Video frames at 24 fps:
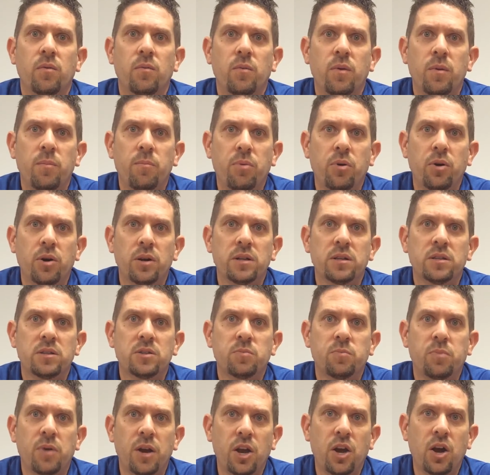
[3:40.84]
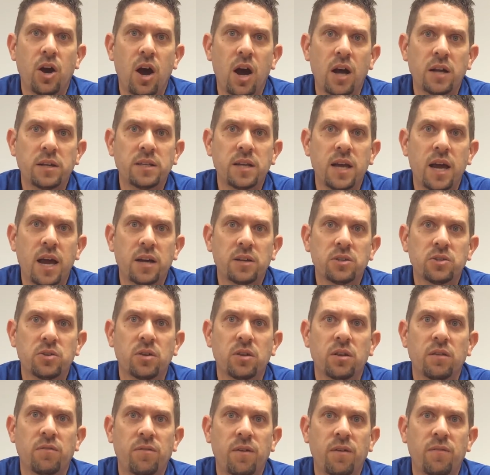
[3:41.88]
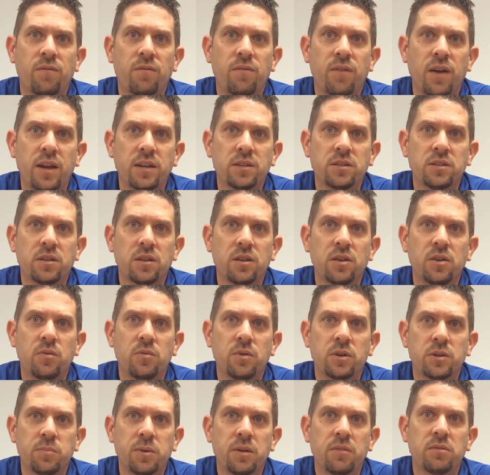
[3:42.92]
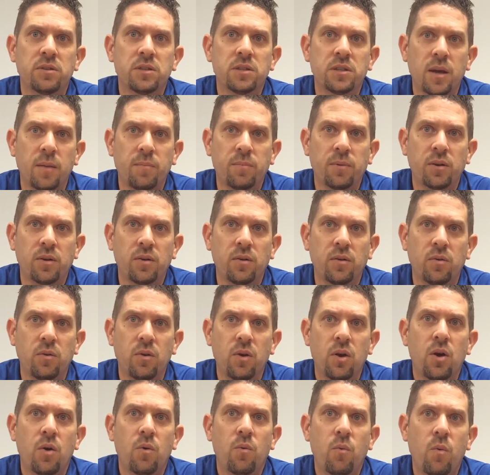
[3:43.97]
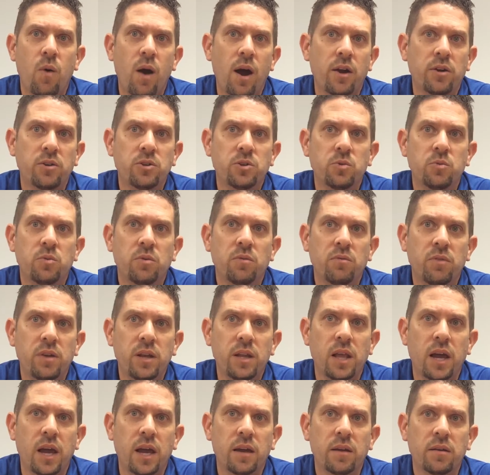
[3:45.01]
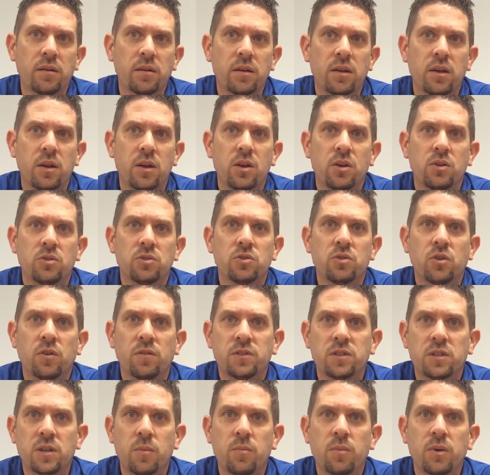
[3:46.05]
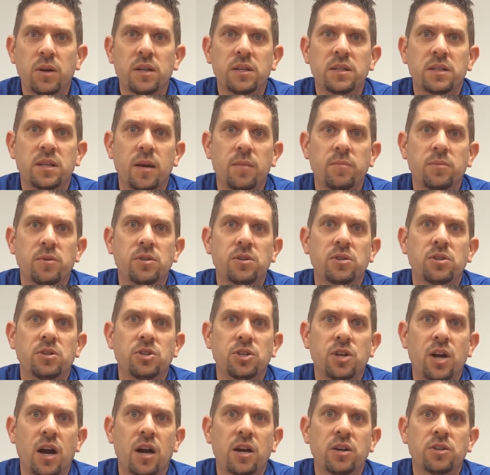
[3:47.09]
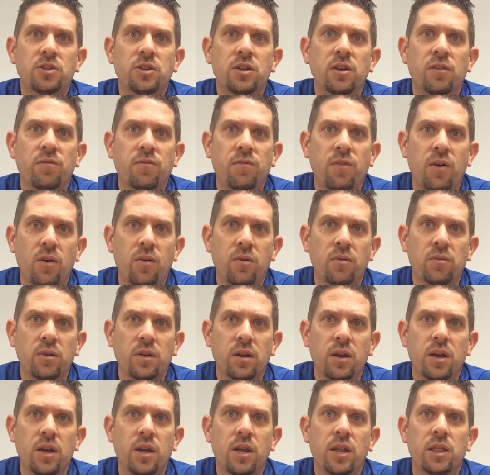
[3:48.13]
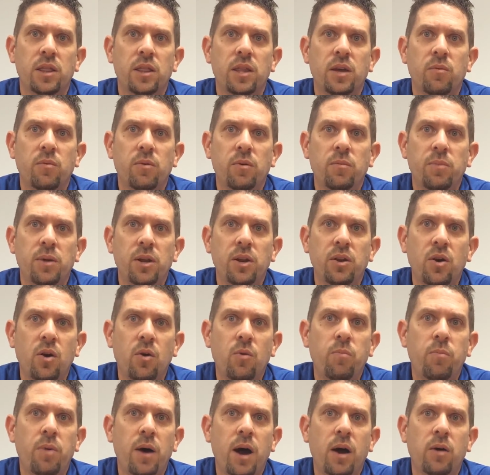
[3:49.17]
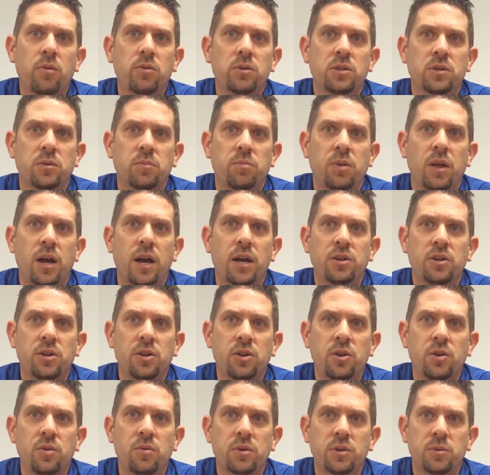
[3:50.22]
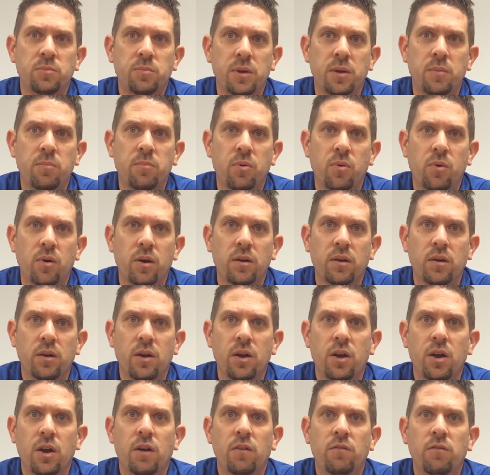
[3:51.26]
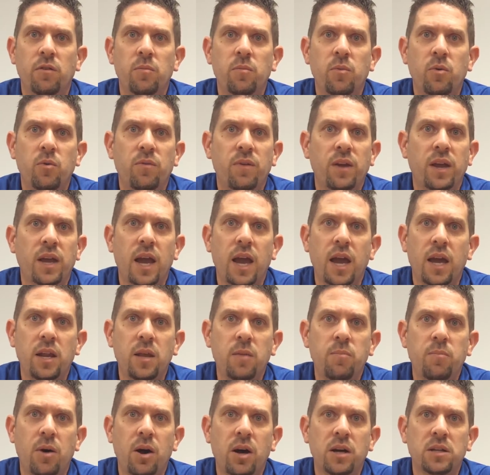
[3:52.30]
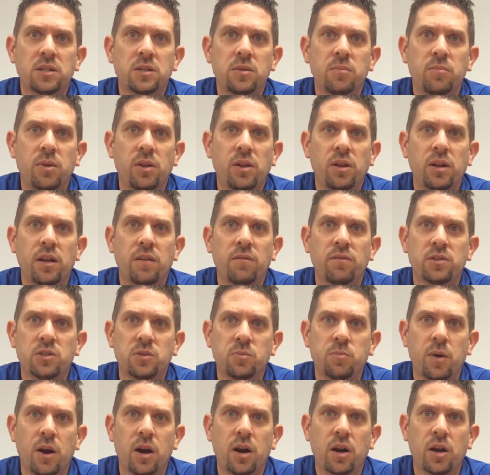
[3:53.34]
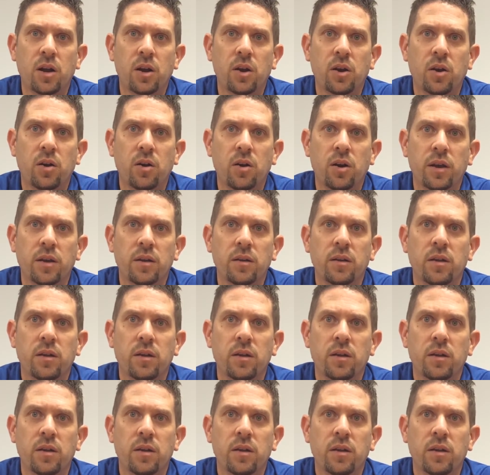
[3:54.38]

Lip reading: We put spring contacts on the front face of the USB receptacle wired to a relay. So if someone attempted to charge their phone, there would be no power supplied to the USB port, removing any possibility of a spark occurring.